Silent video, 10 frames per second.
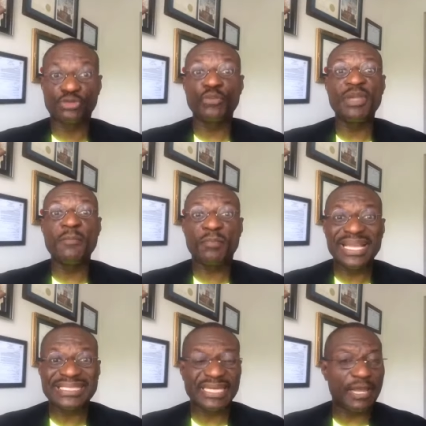to be
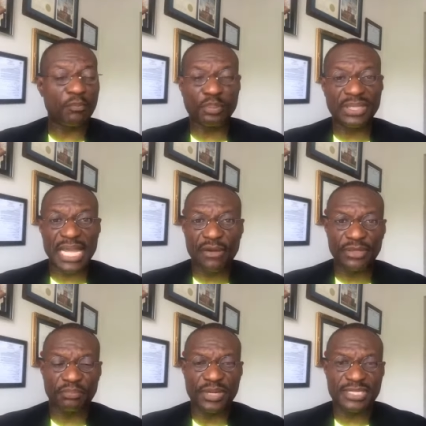beaten and put
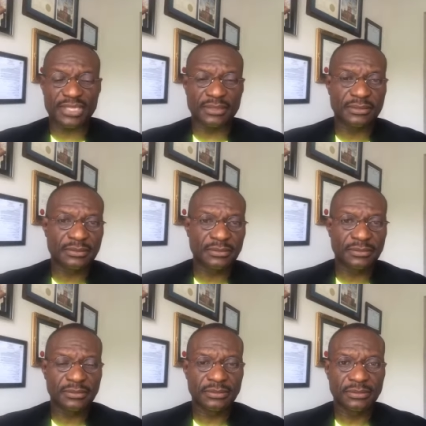down in prison
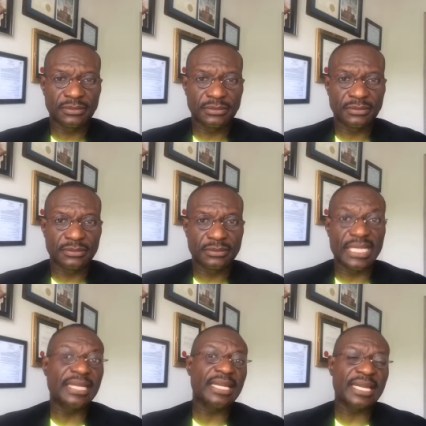
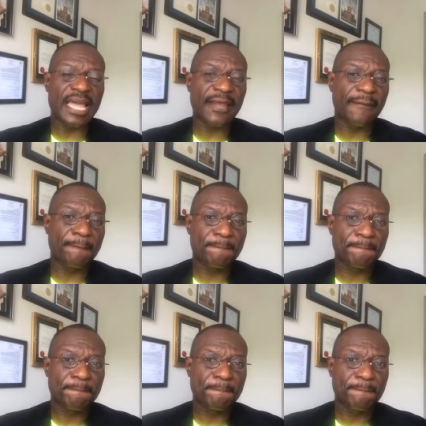they did that
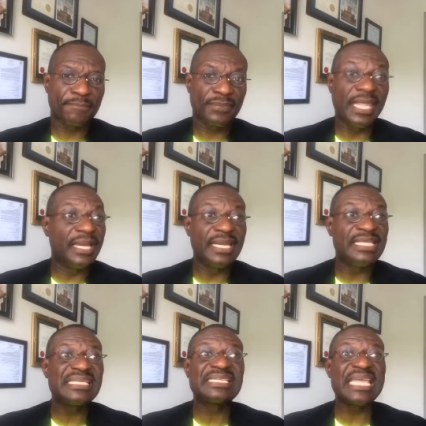they
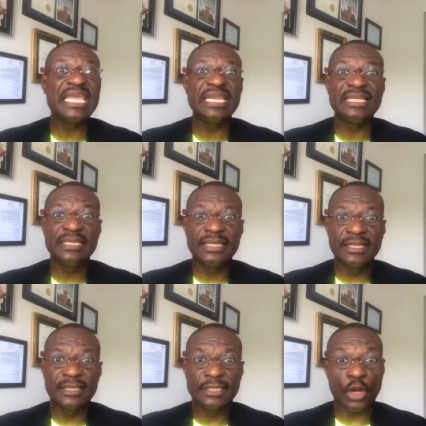didn't see
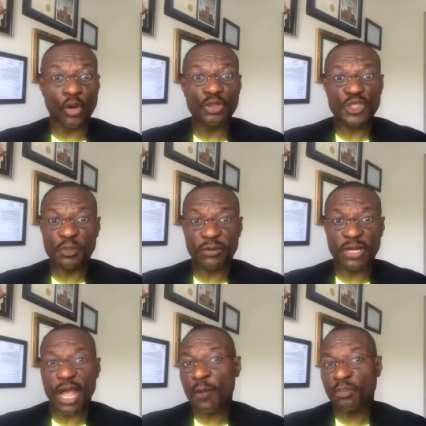the Holy
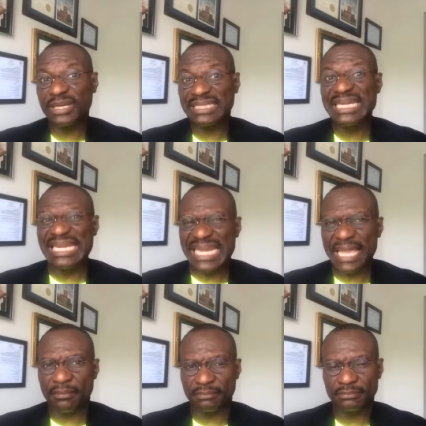Spirit operating in
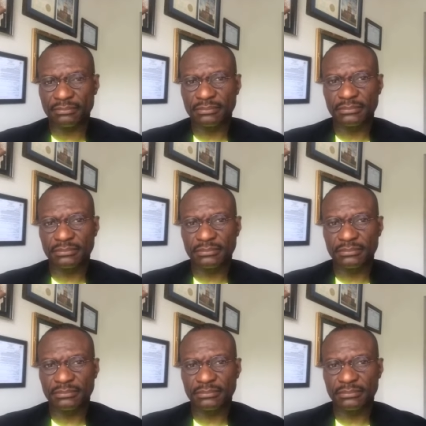them